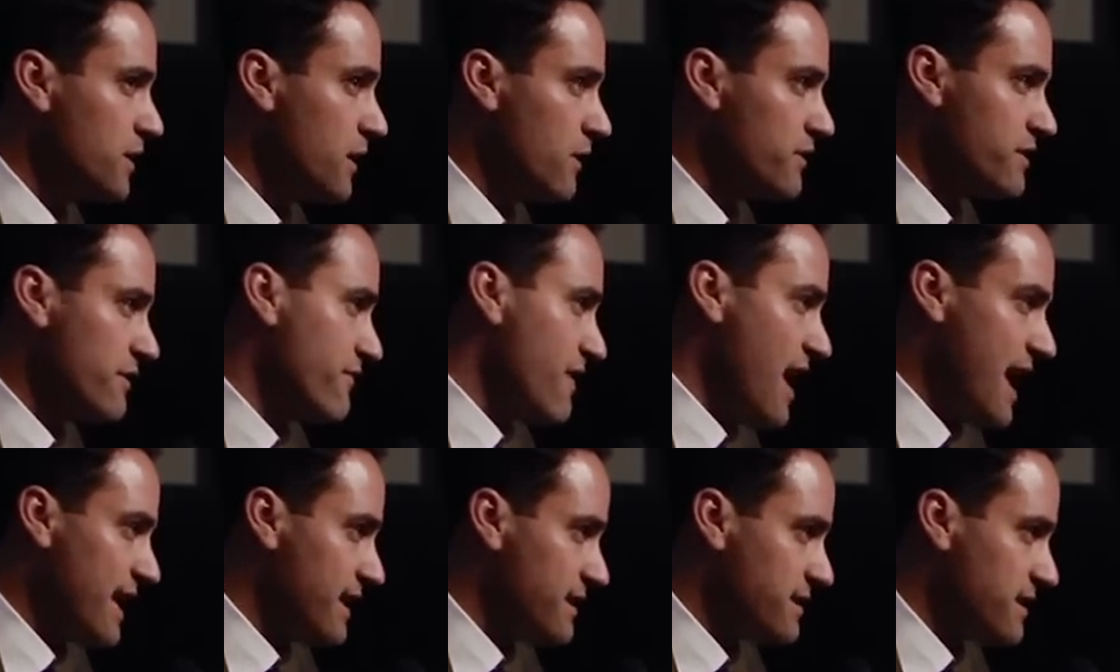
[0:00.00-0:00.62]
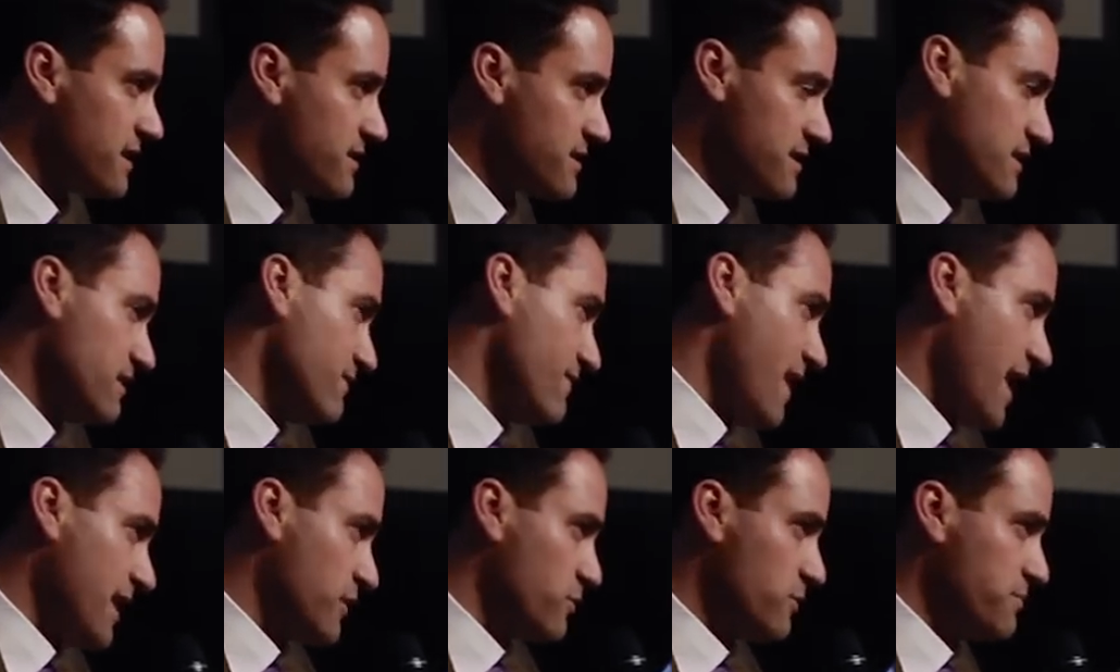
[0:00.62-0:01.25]
Nevada doesn't.
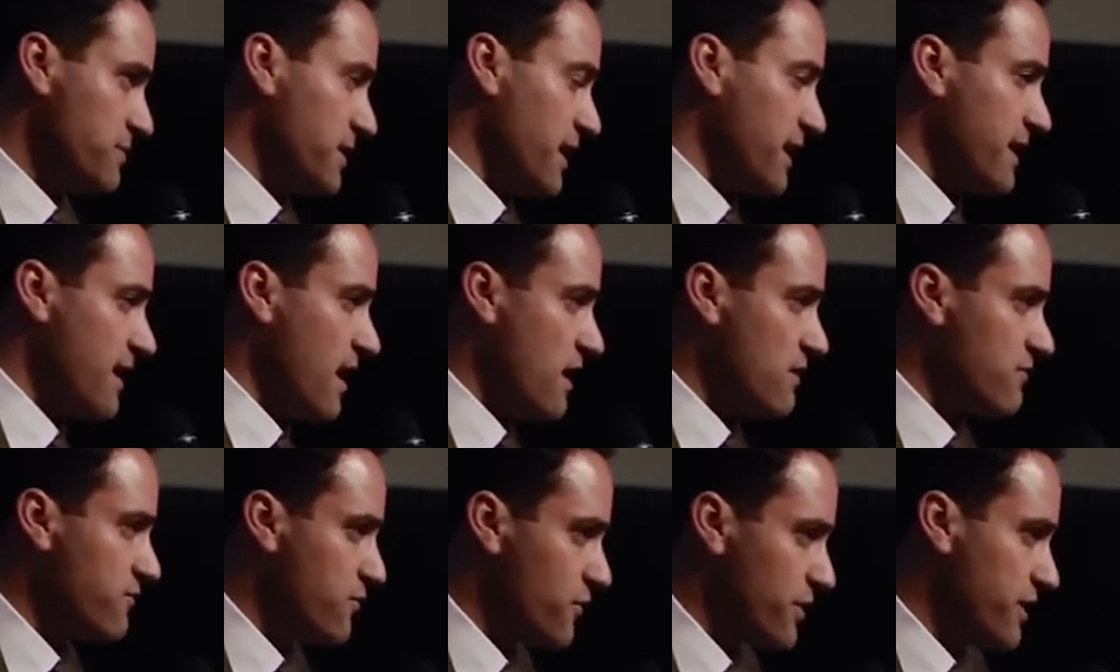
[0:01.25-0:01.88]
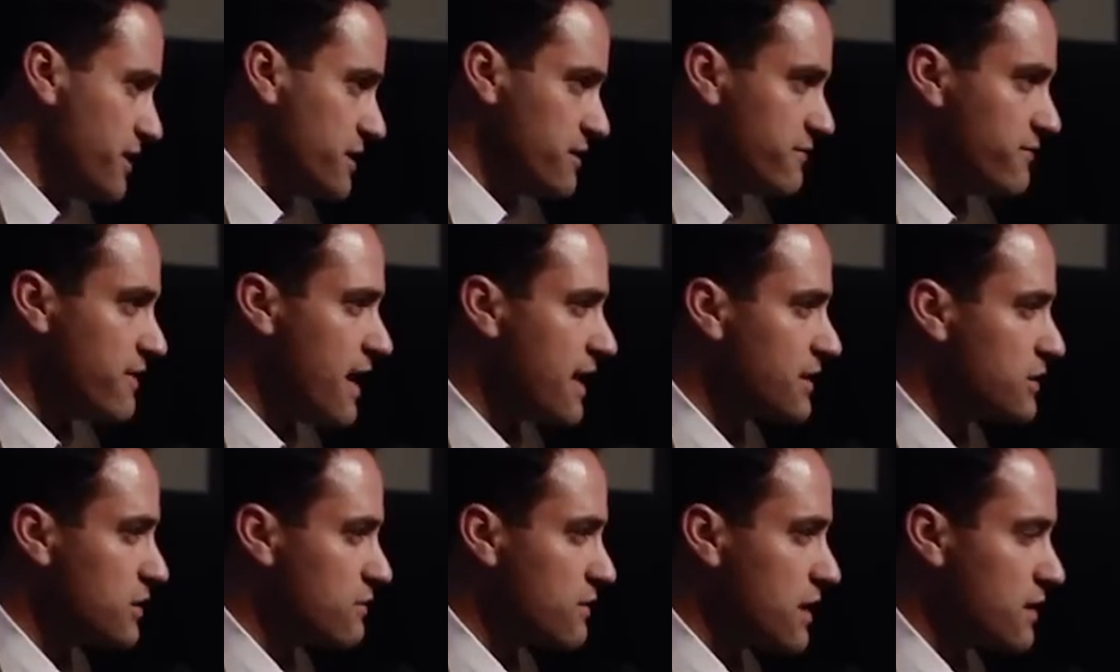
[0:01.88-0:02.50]
Nevada will be like California, de
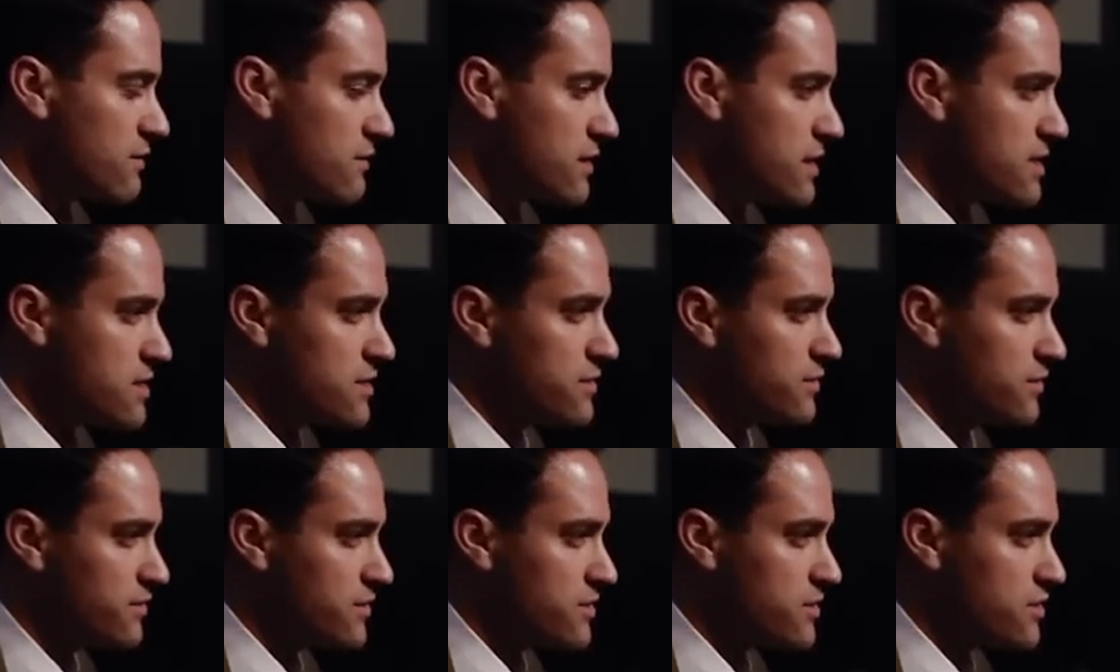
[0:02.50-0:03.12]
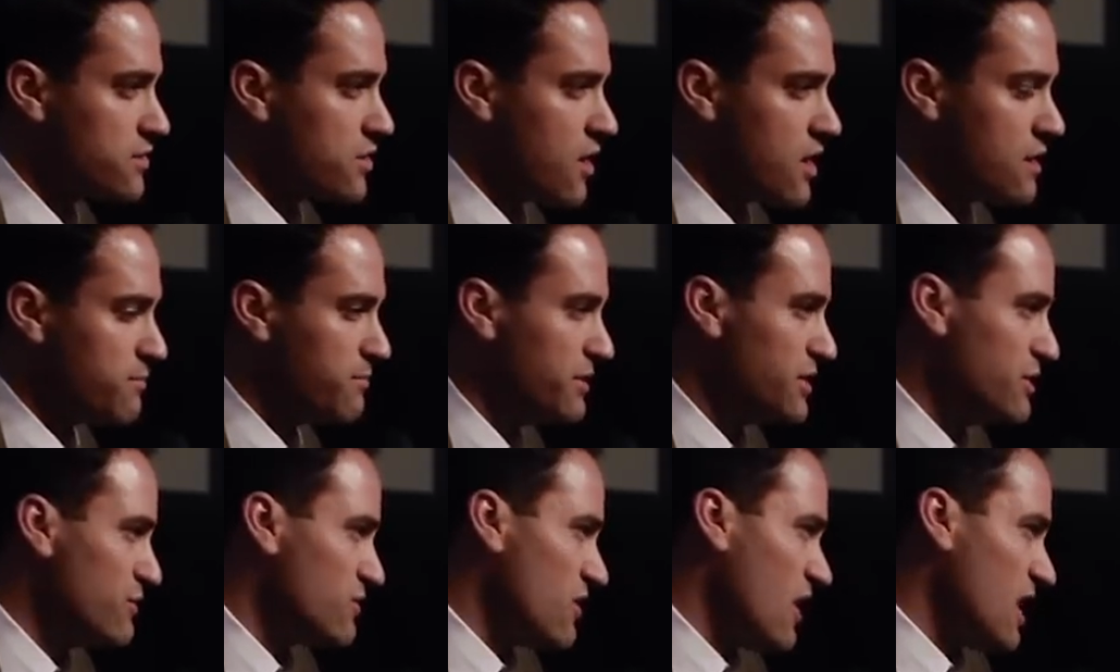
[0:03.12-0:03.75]
facto recreational to start.
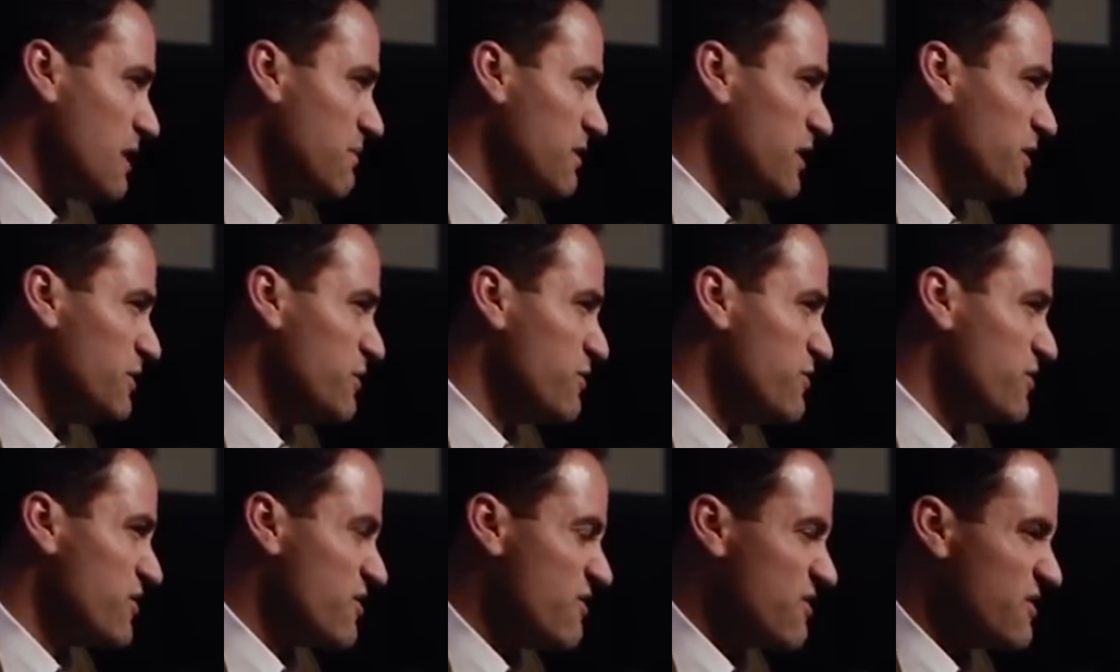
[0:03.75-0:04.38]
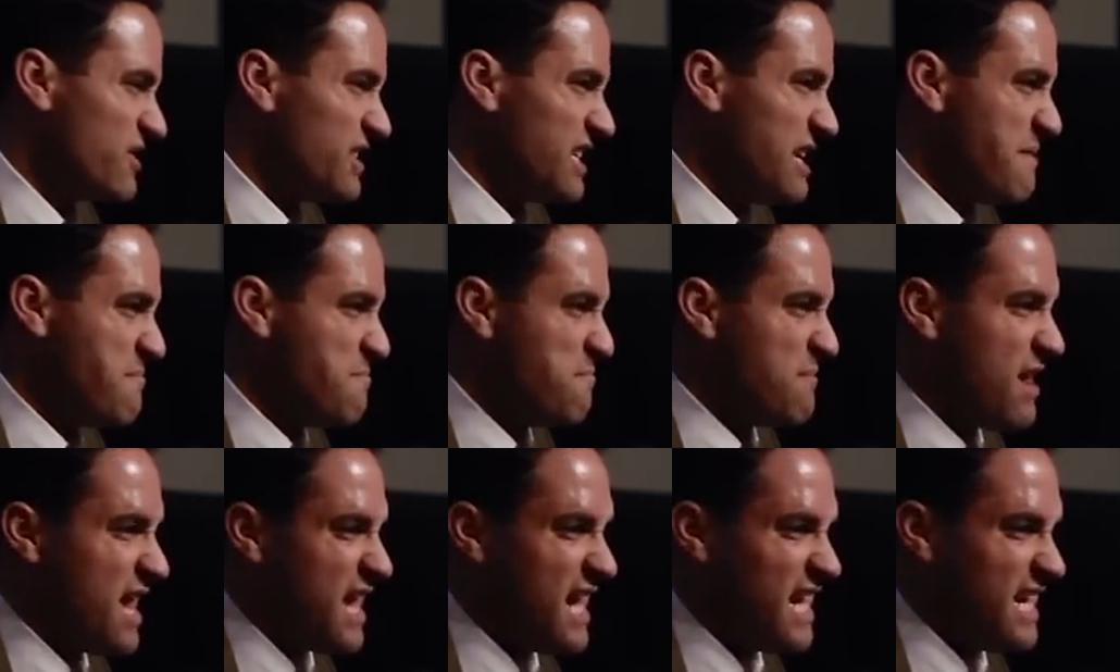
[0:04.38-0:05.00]
But you talk about New Jersey and
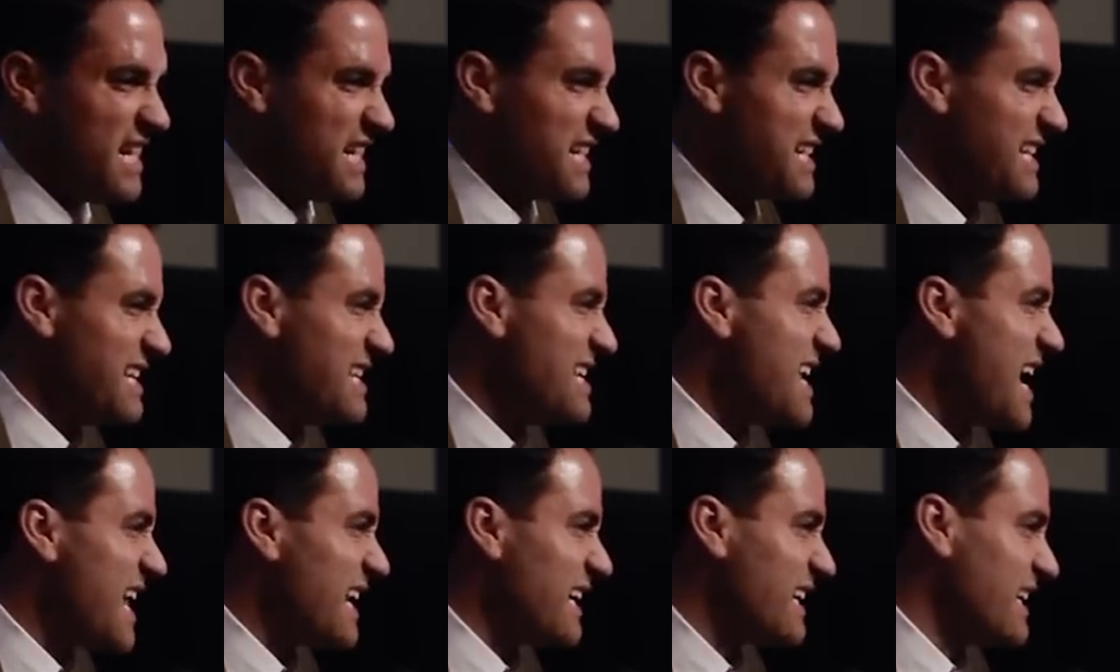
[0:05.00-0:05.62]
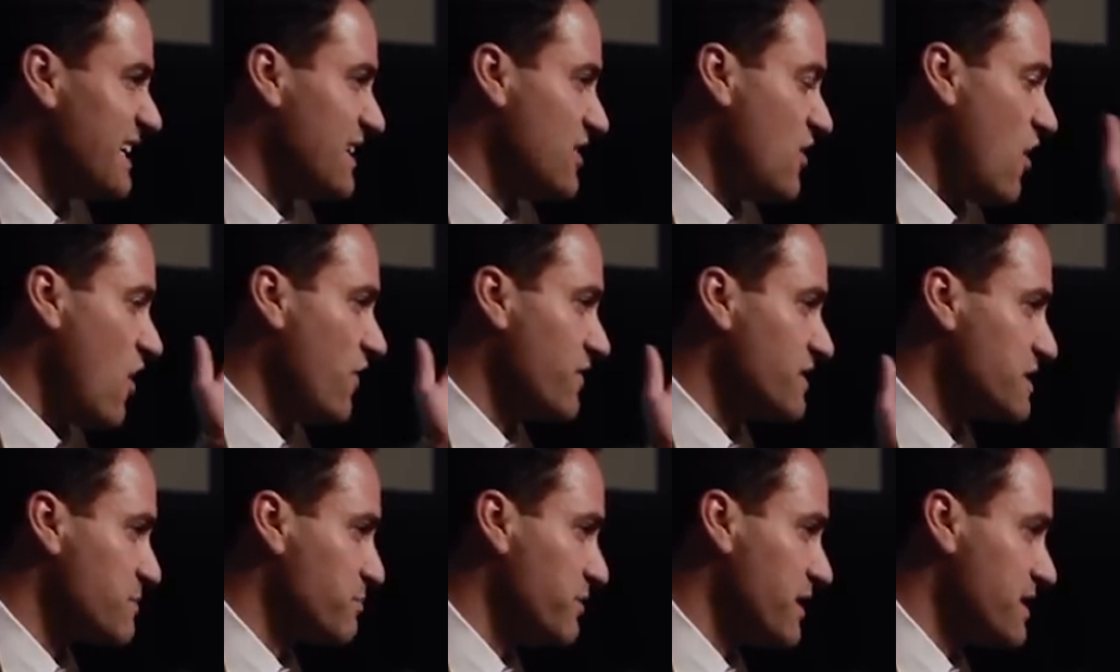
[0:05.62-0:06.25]
Maine and Connecticut and all
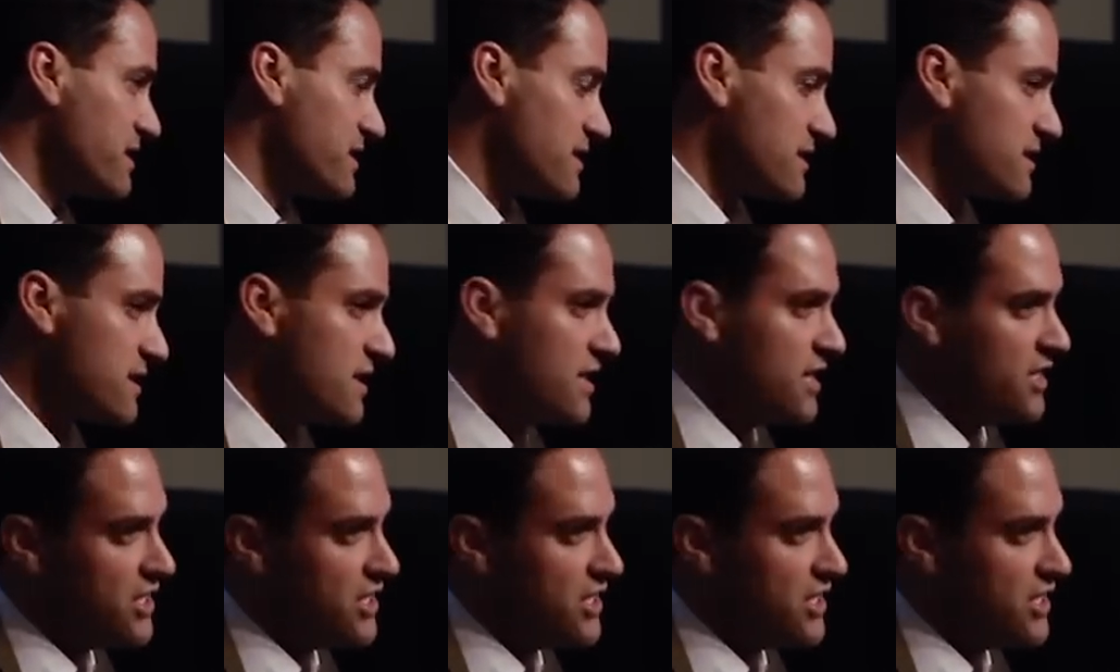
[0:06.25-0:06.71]
these places.